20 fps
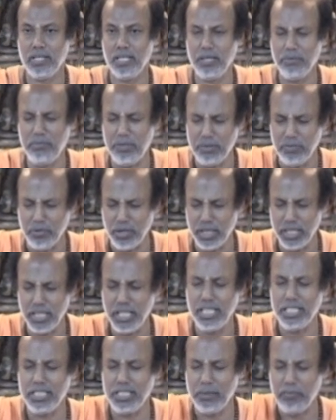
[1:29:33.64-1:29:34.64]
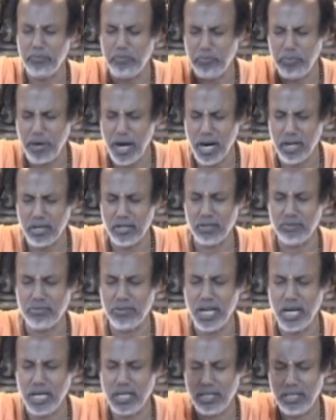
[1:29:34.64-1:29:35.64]
Everybody is a part of
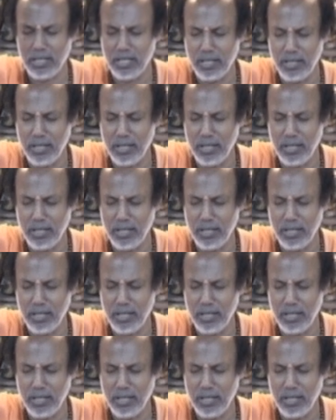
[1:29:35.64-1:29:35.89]
that